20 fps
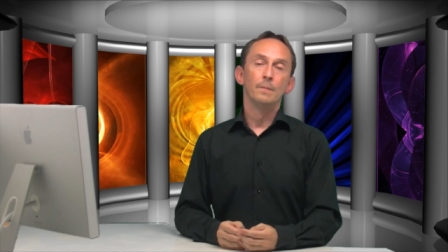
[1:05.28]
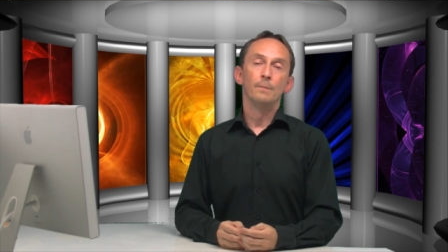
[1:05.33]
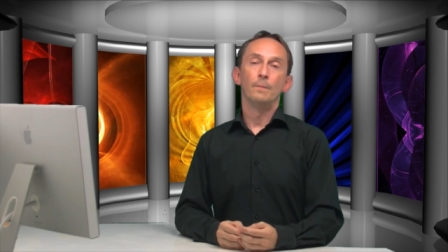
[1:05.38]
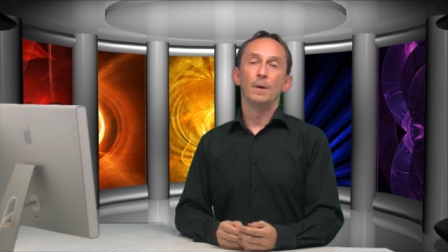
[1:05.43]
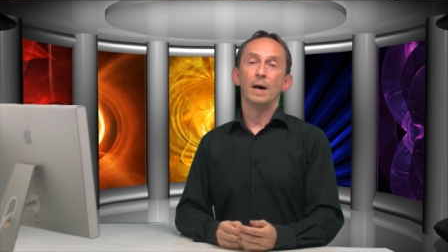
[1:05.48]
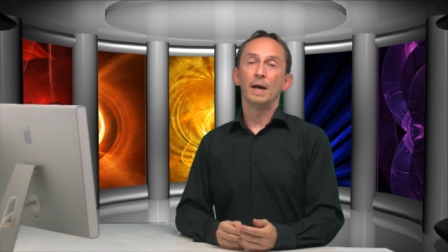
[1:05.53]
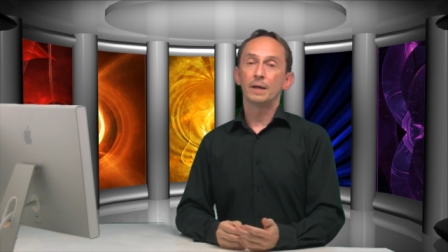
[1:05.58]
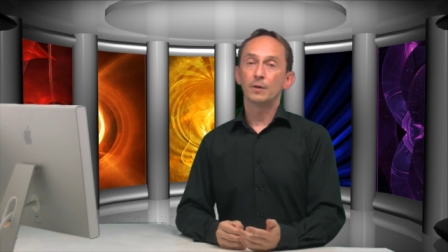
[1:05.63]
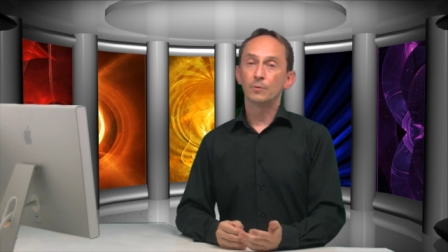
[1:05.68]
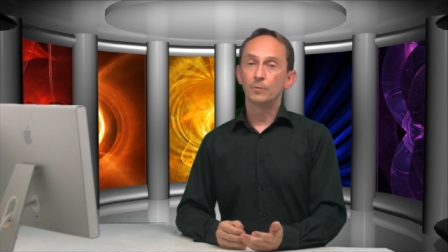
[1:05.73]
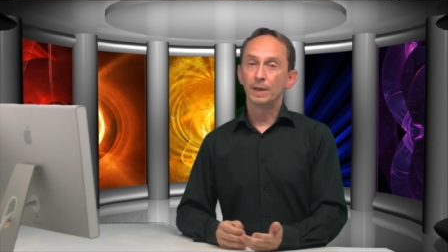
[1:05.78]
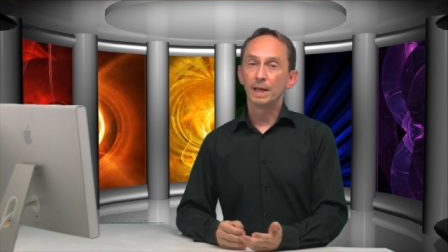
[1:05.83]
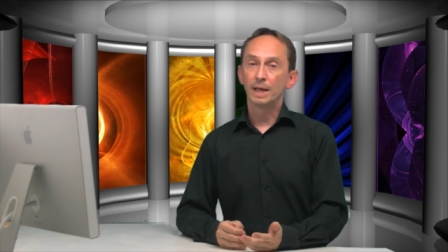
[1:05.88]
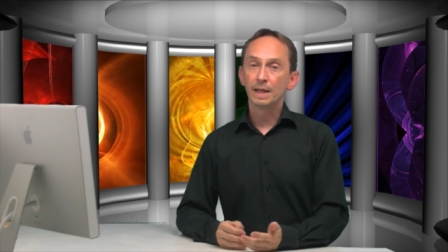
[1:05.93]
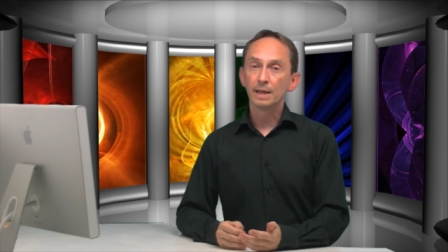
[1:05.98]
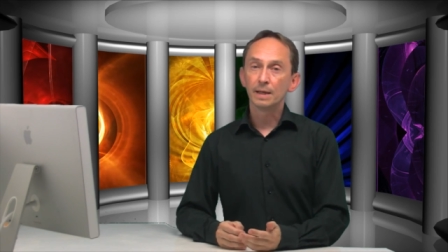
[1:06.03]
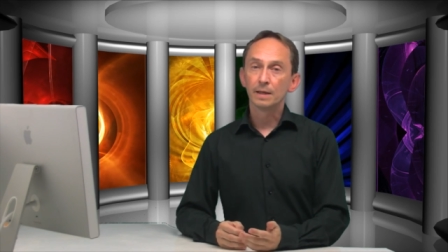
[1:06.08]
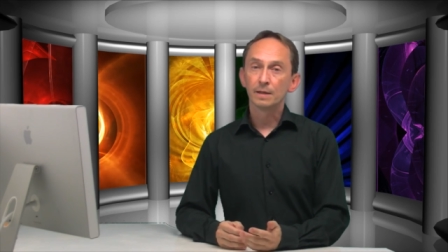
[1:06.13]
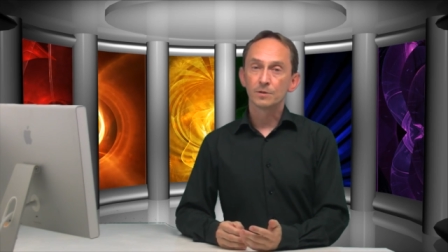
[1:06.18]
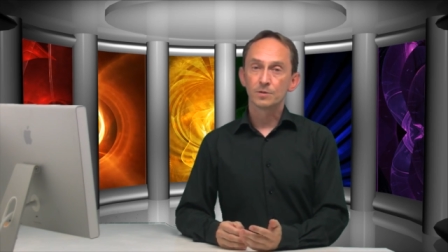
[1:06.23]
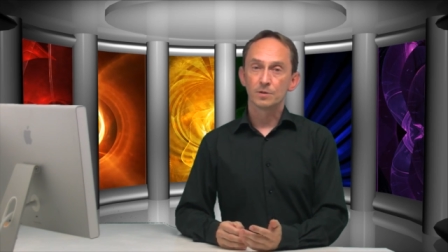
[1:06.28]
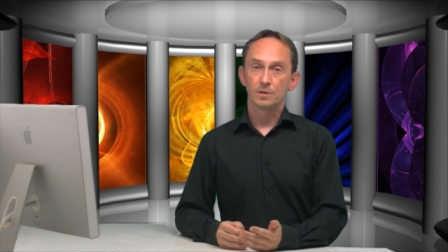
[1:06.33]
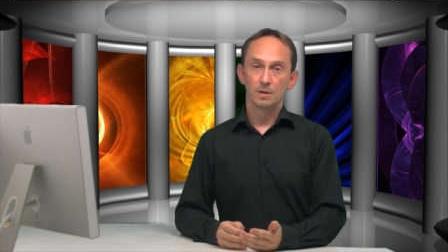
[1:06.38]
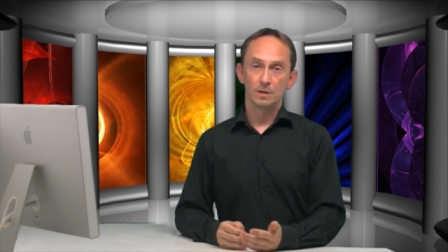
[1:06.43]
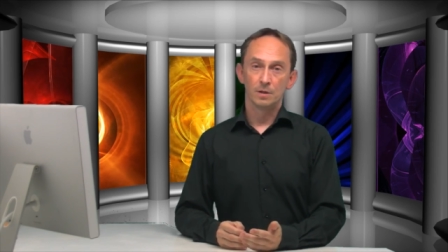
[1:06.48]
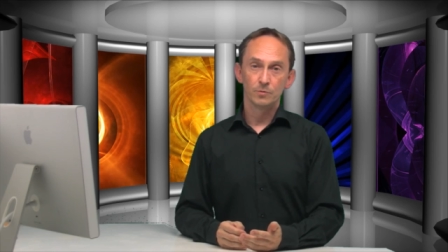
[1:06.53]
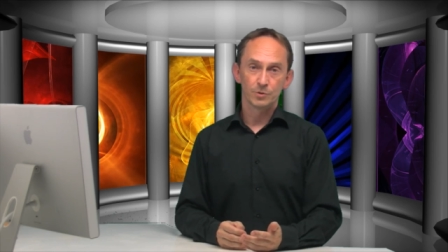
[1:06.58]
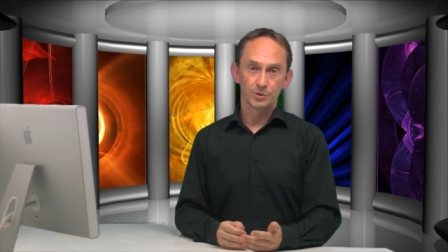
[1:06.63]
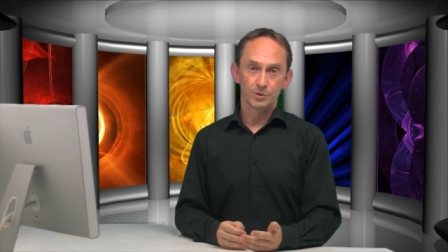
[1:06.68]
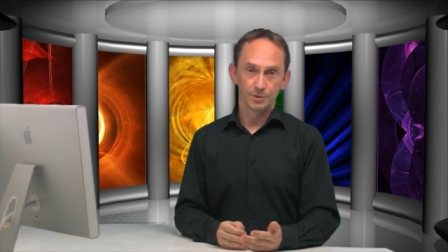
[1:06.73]
By creating a
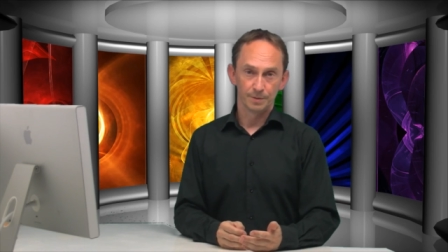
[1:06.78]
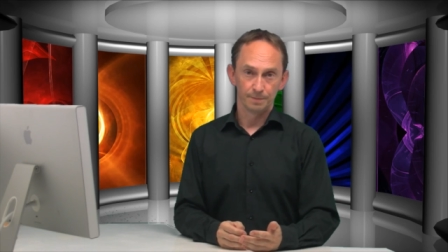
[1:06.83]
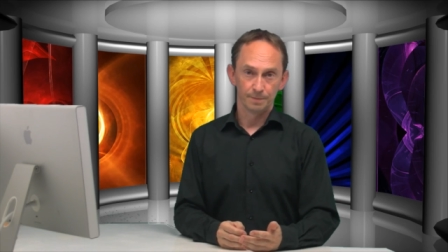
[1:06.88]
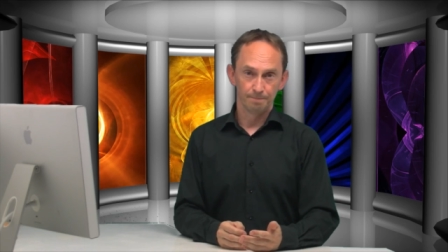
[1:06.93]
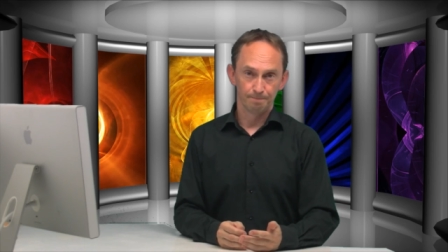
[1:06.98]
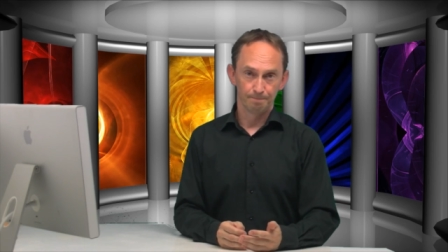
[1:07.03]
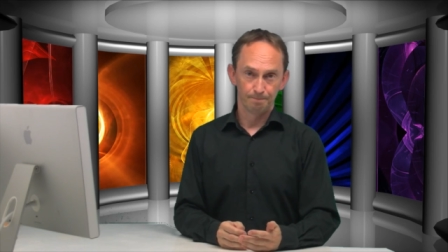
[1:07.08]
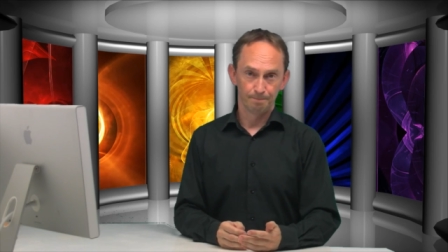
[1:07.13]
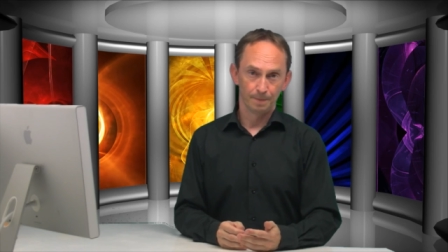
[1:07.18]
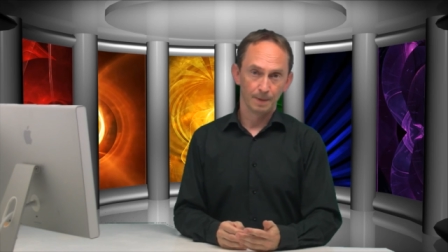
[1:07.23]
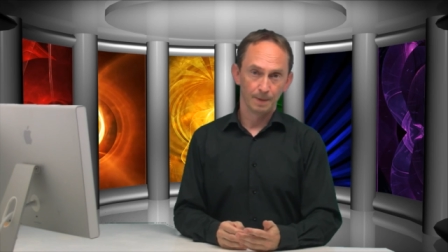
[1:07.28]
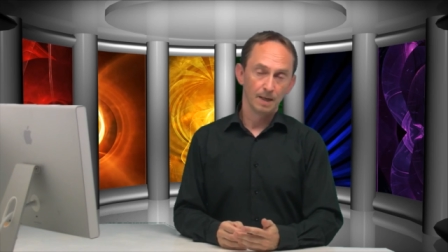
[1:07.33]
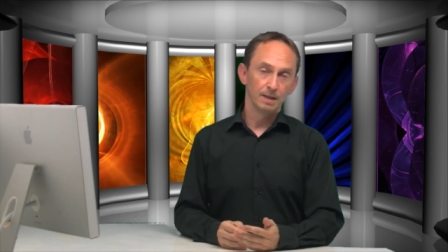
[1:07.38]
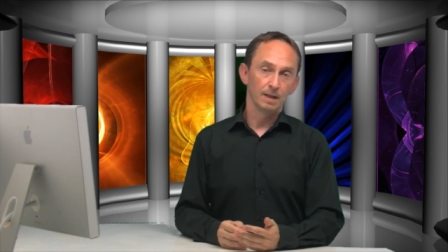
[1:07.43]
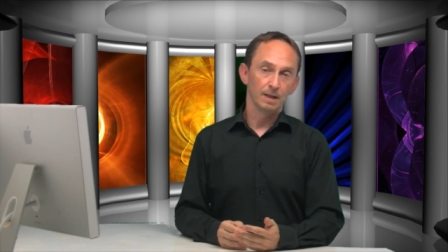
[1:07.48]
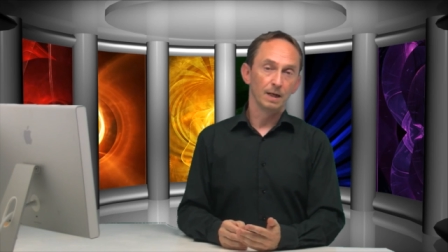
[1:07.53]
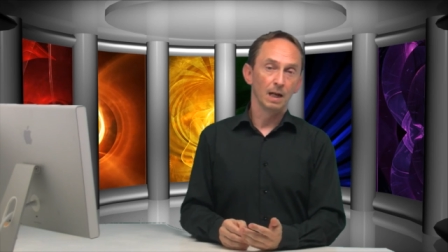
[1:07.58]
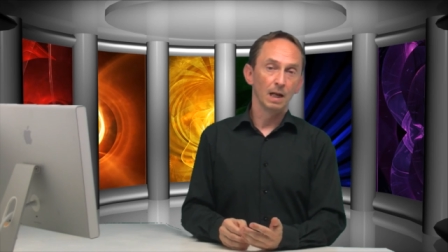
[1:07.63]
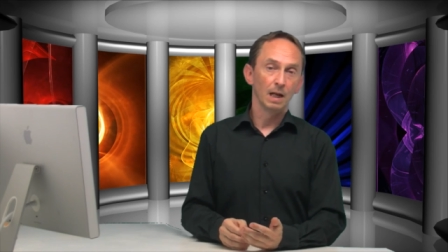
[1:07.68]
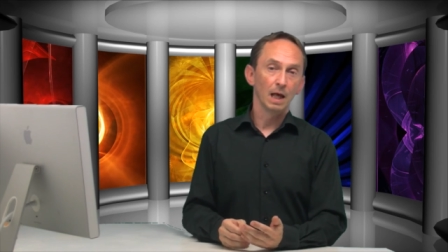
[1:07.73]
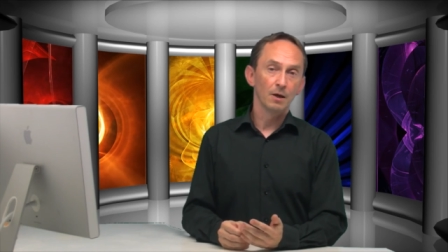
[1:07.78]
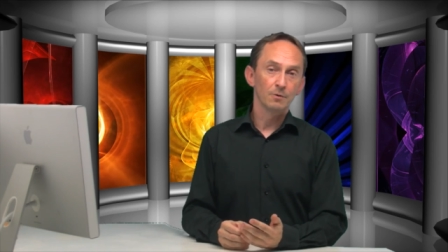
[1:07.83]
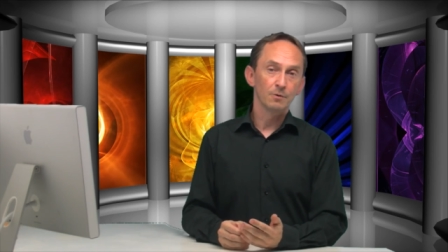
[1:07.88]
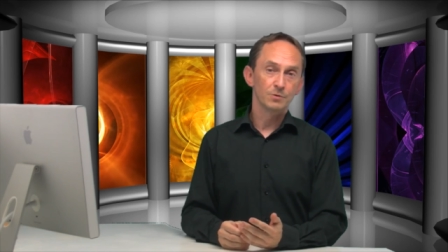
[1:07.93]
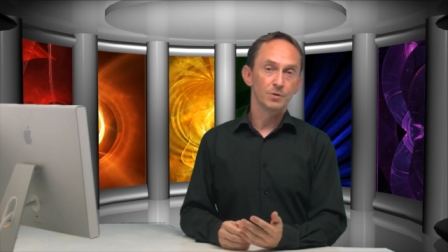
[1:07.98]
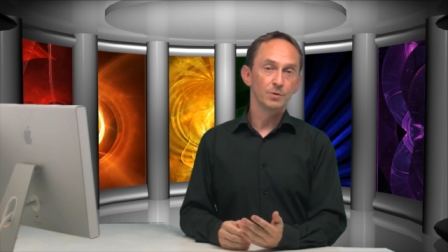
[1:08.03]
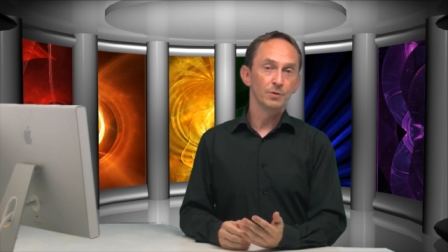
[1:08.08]
solution that allows